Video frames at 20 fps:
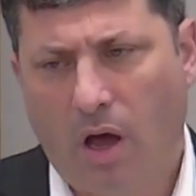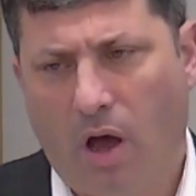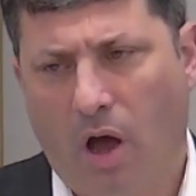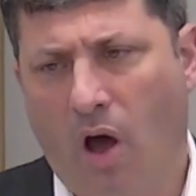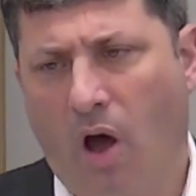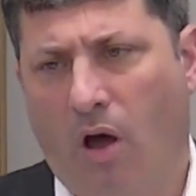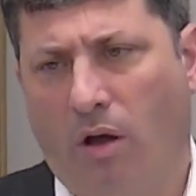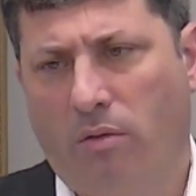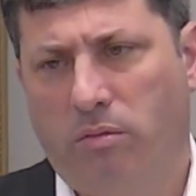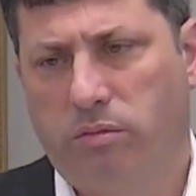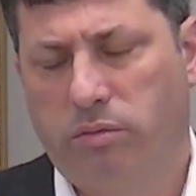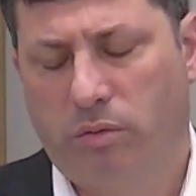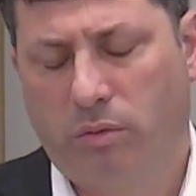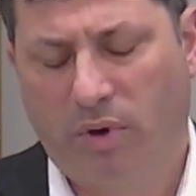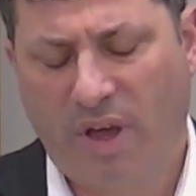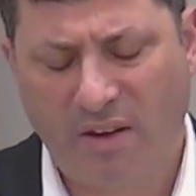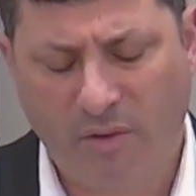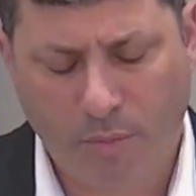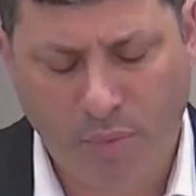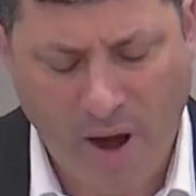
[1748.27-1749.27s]
Oh,
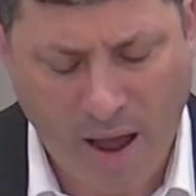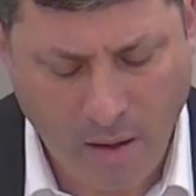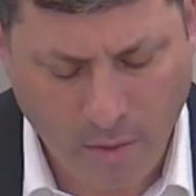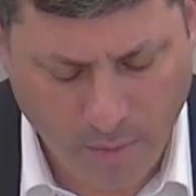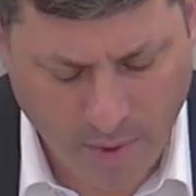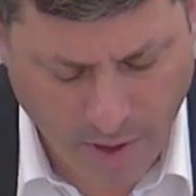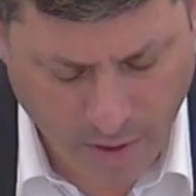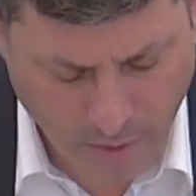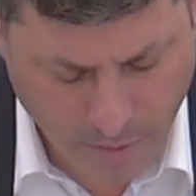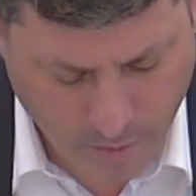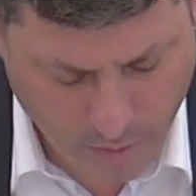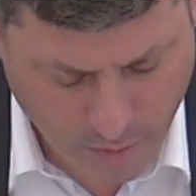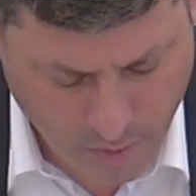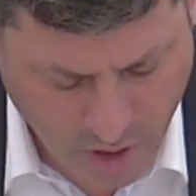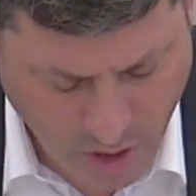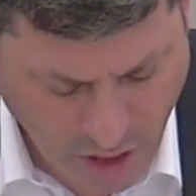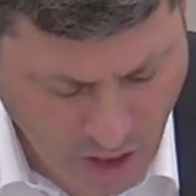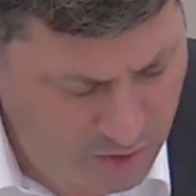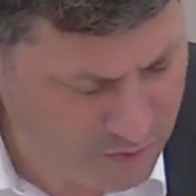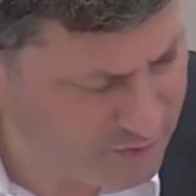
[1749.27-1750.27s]
we have a problem here.
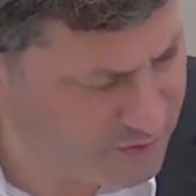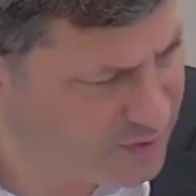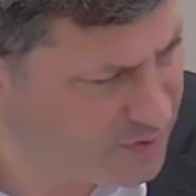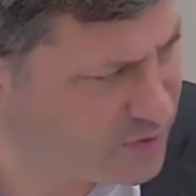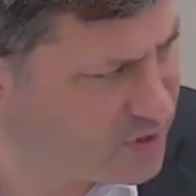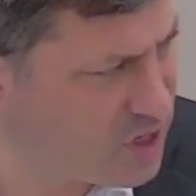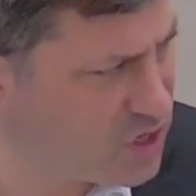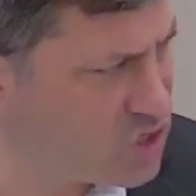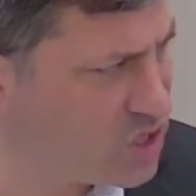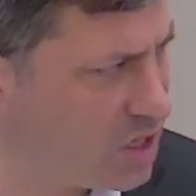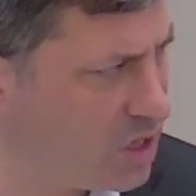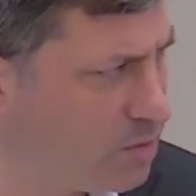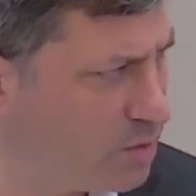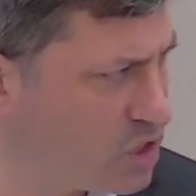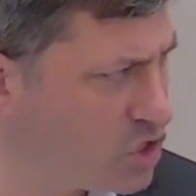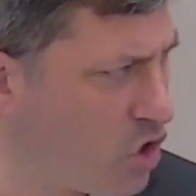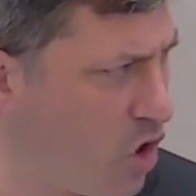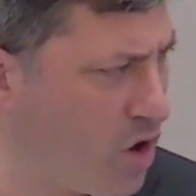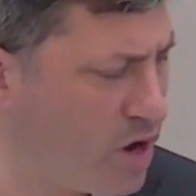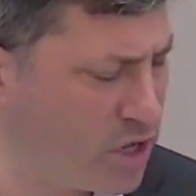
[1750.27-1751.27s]
If there's a
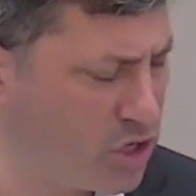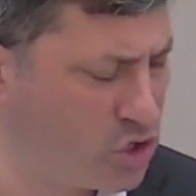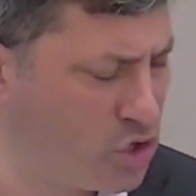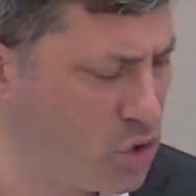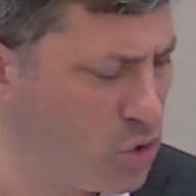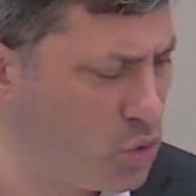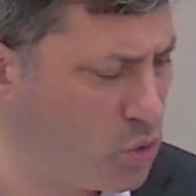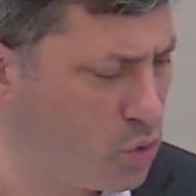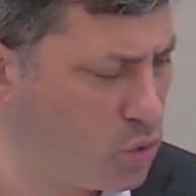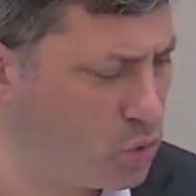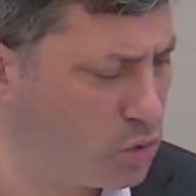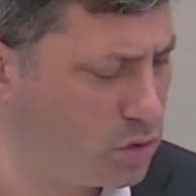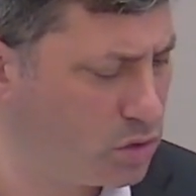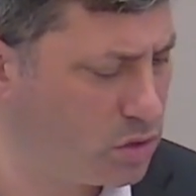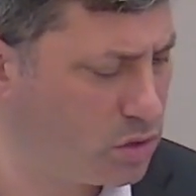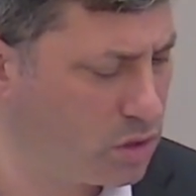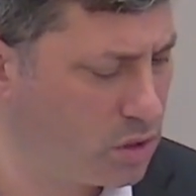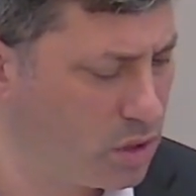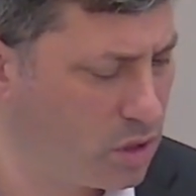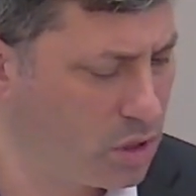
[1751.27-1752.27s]
majority
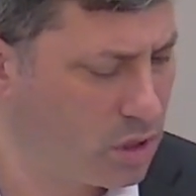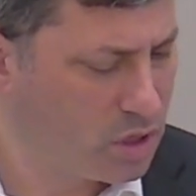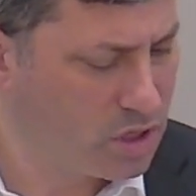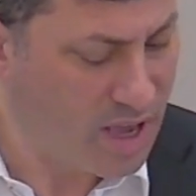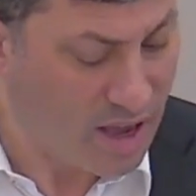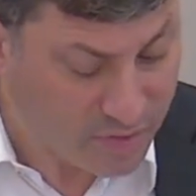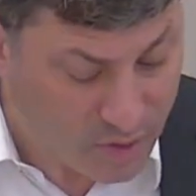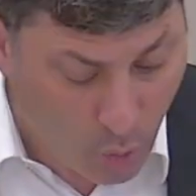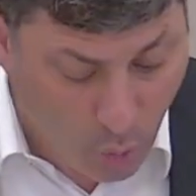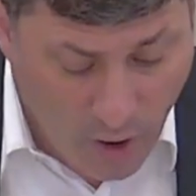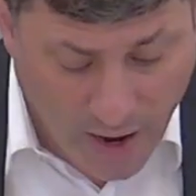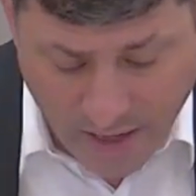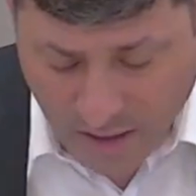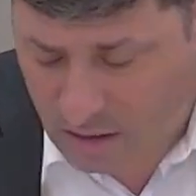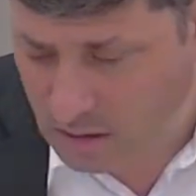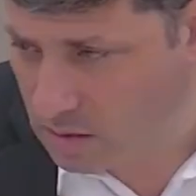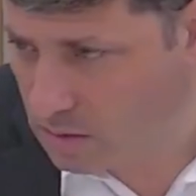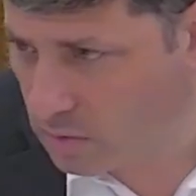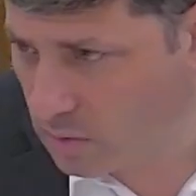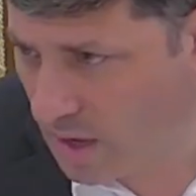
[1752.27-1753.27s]
Jews, you have to
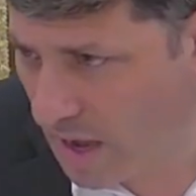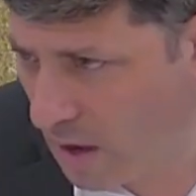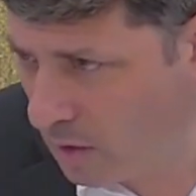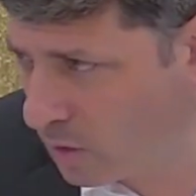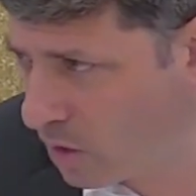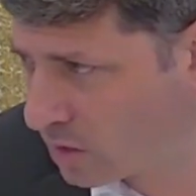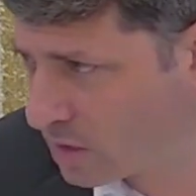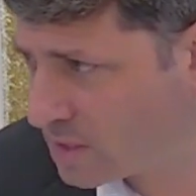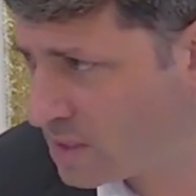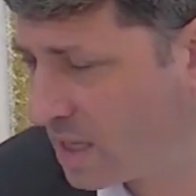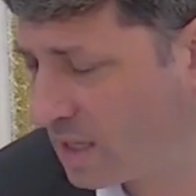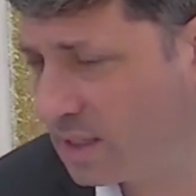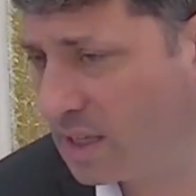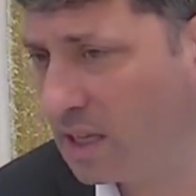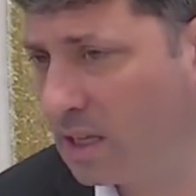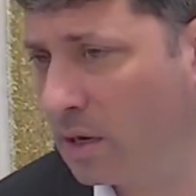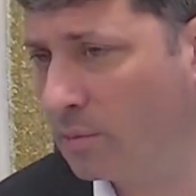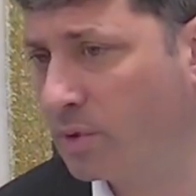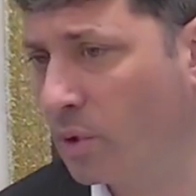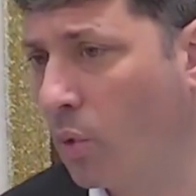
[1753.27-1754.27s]
wait. How long does it take to
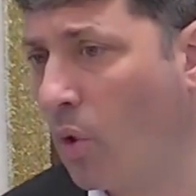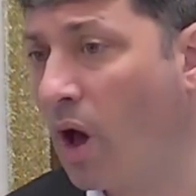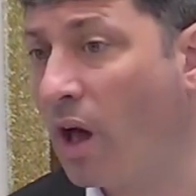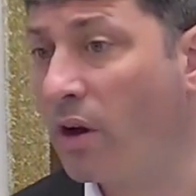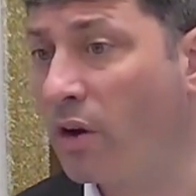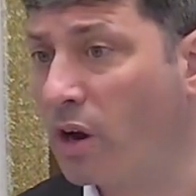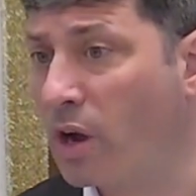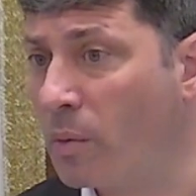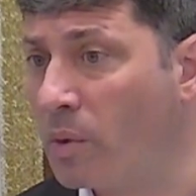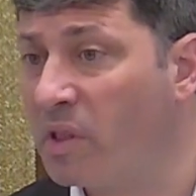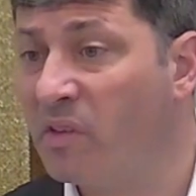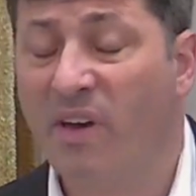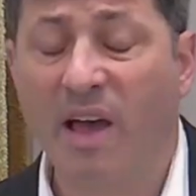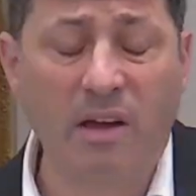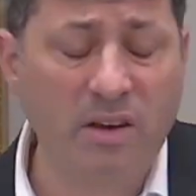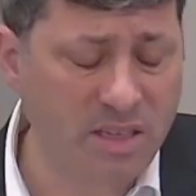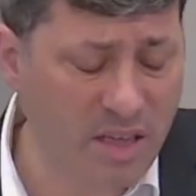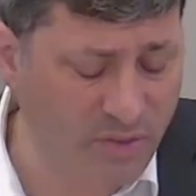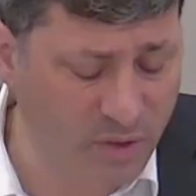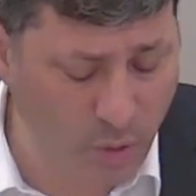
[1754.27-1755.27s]
heat up the water? A couple of
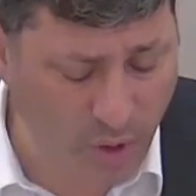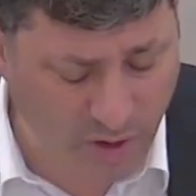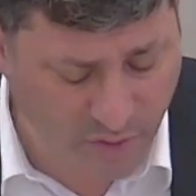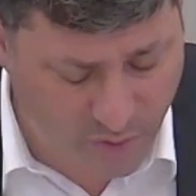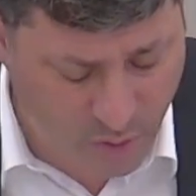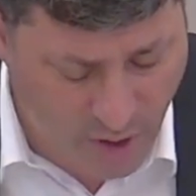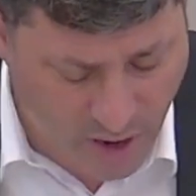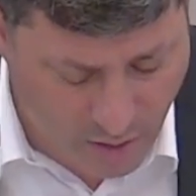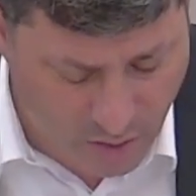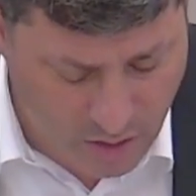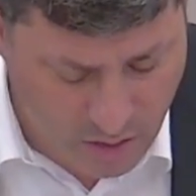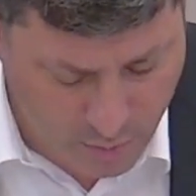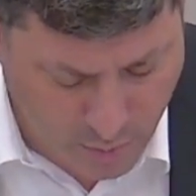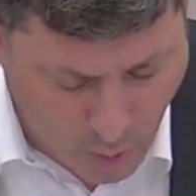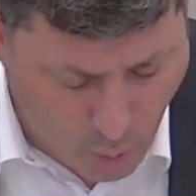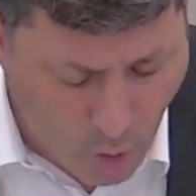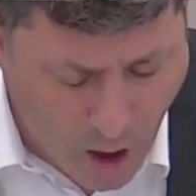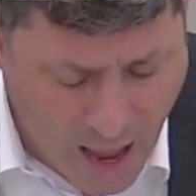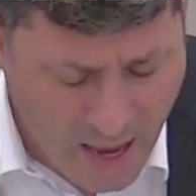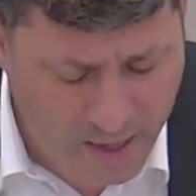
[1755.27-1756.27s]
hours? You have to wait a few hours.
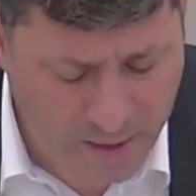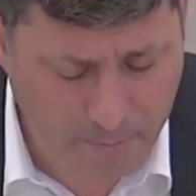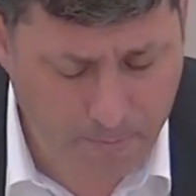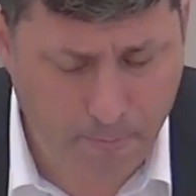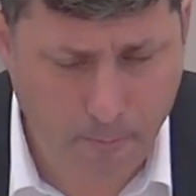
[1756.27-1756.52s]
But why?